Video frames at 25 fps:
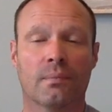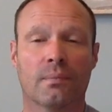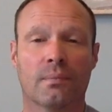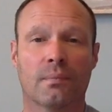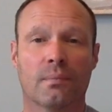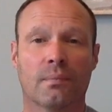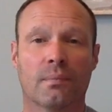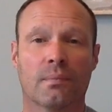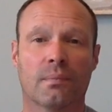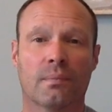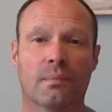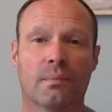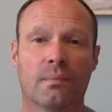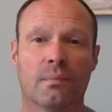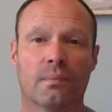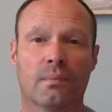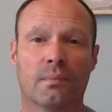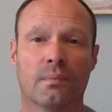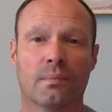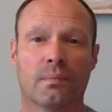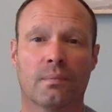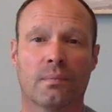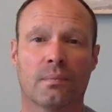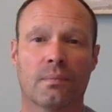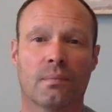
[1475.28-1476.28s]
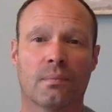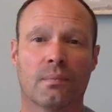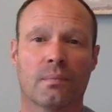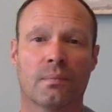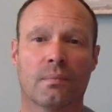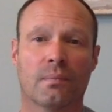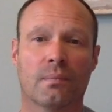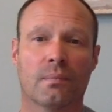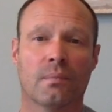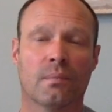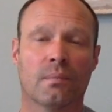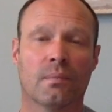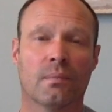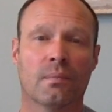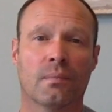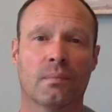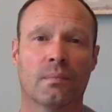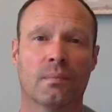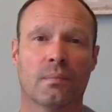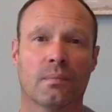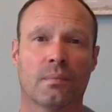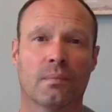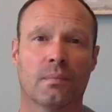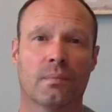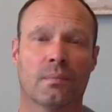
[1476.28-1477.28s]

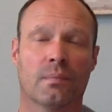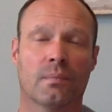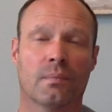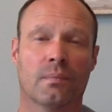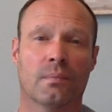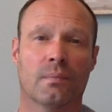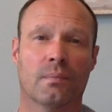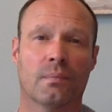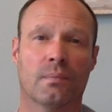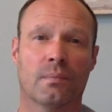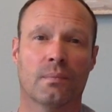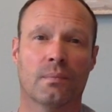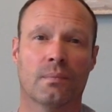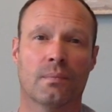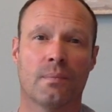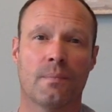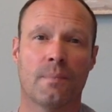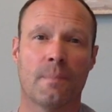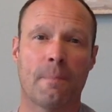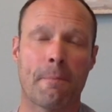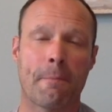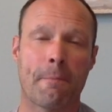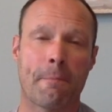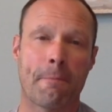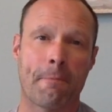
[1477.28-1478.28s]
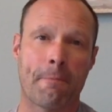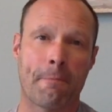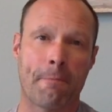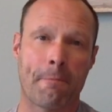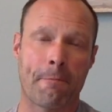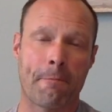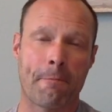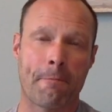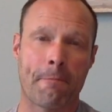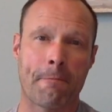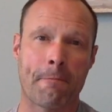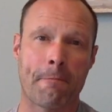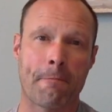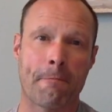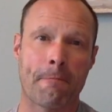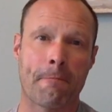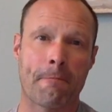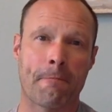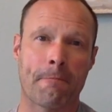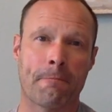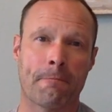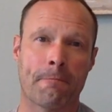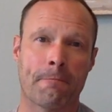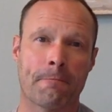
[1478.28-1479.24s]
This person isn't speaking.